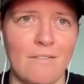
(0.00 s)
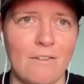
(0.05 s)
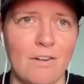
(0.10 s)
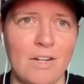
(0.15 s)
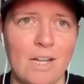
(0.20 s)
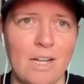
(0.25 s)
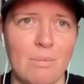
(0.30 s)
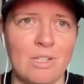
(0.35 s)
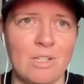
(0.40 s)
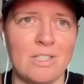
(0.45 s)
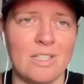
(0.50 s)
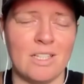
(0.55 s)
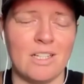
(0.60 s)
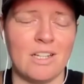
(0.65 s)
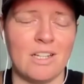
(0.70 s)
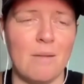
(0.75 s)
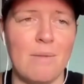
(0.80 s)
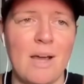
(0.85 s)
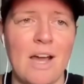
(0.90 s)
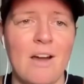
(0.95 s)
neighbors to
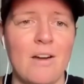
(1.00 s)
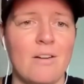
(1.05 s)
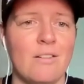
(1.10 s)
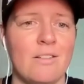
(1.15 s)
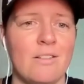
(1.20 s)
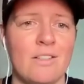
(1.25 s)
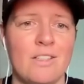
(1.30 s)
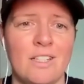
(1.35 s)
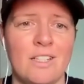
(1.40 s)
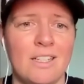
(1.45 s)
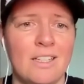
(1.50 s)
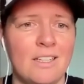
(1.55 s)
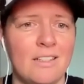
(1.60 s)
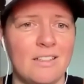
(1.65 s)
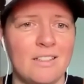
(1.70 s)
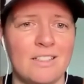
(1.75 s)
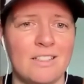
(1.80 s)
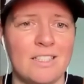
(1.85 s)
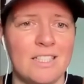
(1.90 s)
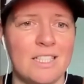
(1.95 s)
come out
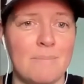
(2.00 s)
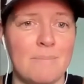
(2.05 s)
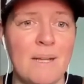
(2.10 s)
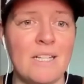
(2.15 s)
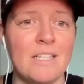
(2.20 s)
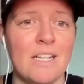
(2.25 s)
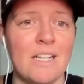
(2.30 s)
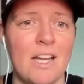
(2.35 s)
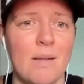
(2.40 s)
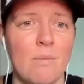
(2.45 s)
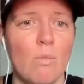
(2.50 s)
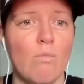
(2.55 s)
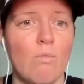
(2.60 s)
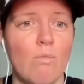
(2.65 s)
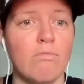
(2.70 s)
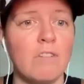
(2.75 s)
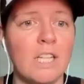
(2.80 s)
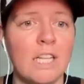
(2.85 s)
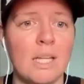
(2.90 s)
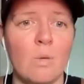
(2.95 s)
to spend time
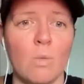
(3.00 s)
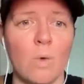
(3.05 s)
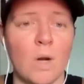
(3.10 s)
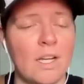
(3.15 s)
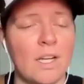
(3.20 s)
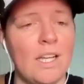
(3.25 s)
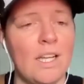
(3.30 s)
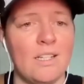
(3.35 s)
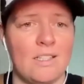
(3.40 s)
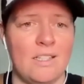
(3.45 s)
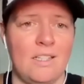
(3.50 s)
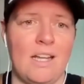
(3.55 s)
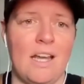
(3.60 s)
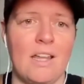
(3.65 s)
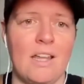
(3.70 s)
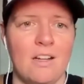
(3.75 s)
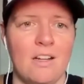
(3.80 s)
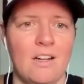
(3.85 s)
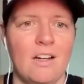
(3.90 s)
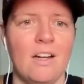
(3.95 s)
really working
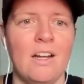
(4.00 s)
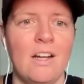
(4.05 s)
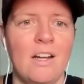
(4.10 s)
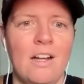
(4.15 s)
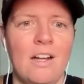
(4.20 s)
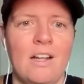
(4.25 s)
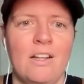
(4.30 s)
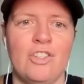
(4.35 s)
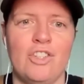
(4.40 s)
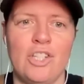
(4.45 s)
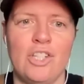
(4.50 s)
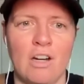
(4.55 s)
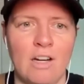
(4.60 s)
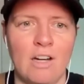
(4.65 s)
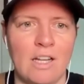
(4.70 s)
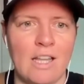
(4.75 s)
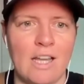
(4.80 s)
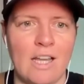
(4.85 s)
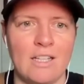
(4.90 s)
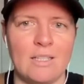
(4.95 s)
together,
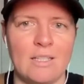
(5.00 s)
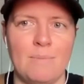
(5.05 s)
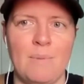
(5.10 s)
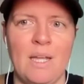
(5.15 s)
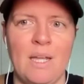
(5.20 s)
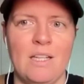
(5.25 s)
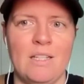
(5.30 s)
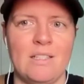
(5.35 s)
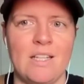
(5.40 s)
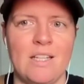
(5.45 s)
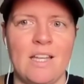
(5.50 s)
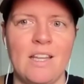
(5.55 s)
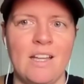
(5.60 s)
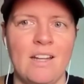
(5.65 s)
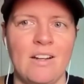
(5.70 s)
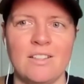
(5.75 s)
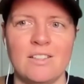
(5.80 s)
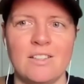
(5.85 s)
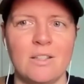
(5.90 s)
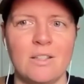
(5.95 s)
sharing that space. And then
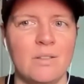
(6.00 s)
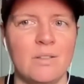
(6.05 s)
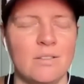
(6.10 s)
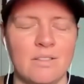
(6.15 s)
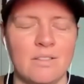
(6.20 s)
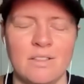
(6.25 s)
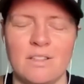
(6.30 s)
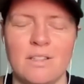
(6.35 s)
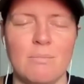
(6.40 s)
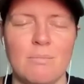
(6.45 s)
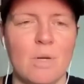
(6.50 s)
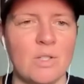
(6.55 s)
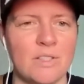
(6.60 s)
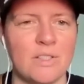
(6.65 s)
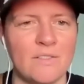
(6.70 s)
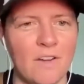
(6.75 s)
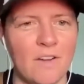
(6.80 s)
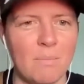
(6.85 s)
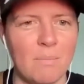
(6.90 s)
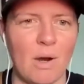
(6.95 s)
also the
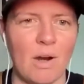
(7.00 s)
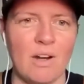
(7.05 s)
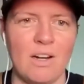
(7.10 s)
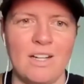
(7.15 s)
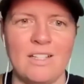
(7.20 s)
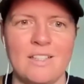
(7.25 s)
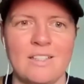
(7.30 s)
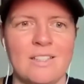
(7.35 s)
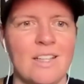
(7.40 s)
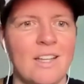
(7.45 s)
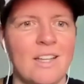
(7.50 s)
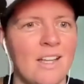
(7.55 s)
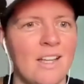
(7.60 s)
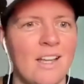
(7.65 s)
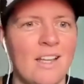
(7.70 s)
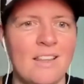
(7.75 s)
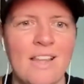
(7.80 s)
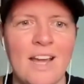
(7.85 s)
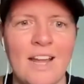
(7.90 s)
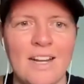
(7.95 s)
most fun part is
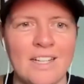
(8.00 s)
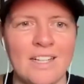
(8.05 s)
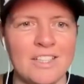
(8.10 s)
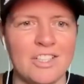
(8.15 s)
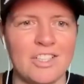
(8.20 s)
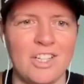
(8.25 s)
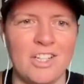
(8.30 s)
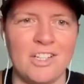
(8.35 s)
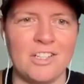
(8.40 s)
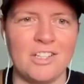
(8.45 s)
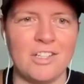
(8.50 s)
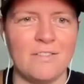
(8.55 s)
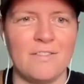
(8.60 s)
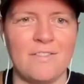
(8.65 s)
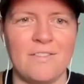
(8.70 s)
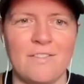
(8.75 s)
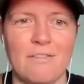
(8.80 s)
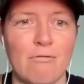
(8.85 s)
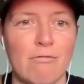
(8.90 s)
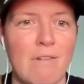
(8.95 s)
that exchange
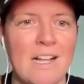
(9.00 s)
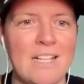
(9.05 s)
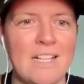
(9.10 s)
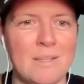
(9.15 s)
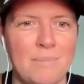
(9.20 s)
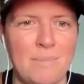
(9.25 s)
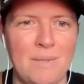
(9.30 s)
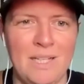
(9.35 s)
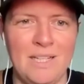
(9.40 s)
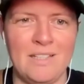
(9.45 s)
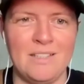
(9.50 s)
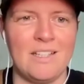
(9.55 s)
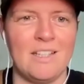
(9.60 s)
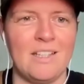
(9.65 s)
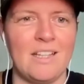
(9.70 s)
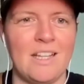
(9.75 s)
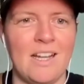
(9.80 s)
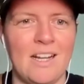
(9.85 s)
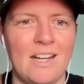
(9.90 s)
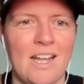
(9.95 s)
of recipes and
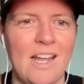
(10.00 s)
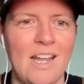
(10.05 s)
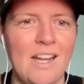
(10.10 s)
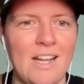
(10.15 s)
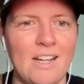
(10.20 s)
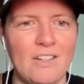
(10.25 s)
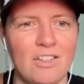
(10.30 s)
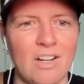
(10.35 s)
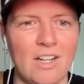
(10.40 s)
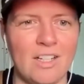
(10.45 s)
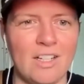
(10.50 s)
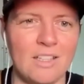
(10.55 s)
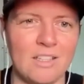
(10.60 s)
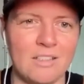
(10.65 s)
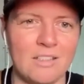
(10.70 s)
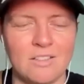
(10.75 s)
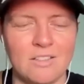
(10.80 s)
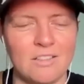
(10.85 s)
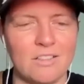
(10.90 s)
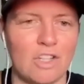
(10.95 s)
like, hey, I tried
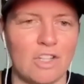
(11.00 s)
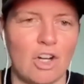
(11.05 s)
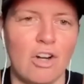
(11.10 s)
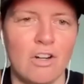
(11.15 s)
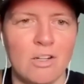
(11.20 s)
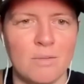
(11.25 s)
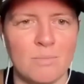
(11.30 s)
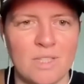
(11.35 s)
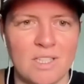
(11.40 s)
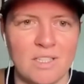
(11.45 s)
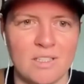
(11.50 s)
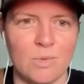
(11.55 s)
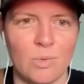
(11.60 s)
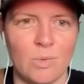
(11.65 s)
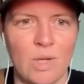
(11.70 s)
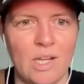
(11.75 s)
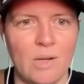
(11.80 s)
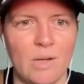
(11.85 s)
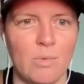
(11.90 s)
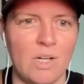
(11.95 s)
the turnips this
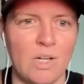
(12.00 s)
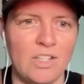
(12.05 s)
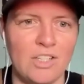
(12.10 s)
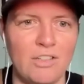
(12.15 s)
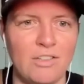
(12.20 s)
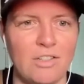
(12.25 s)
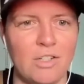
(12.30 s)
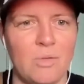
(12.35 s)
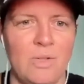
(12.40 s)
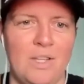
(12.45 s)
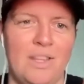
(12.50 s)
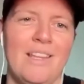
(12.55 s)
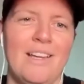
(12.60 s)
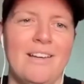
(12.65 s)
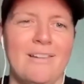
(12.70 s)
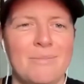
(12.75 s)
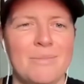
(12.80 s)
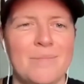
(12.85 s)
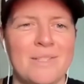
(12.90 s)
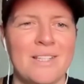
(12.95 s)
week. What did you do with
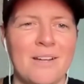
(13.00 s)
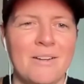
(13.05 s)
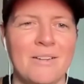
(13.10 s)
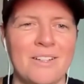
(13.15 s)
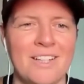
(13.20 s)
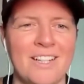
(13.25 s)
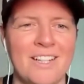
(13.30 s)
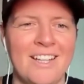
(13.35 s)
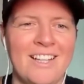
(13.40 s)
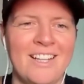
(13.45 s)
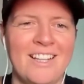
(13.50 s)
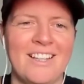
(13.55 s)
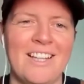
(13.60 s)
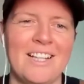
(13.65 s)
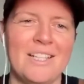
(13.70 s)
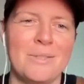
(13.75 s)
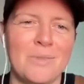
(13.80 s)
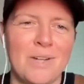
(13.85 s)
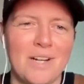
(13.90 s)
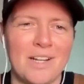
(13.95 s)
them? So
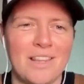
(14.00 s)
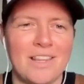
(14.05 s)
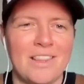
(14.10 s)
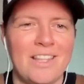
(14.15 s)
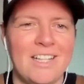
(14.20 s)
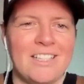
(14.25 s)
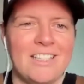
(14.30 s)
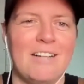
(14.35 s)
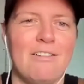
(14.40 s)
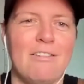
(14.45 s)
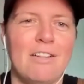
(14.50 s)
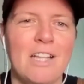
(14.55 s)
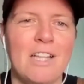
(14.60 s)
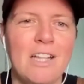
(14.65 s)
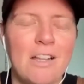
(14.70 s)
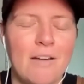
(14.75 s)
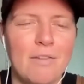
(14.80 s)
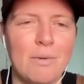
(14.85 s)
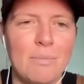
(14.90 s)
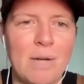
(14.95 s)
that's one of the things I really
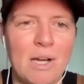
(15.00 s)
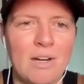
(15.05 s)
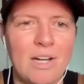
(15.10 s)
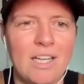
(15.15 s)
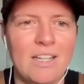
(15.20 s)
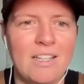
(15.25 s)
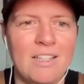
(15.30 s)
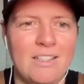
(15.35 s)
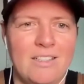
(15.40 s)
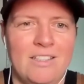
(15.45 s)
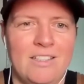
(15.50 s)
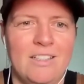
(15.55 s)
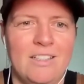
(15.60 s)
love about it.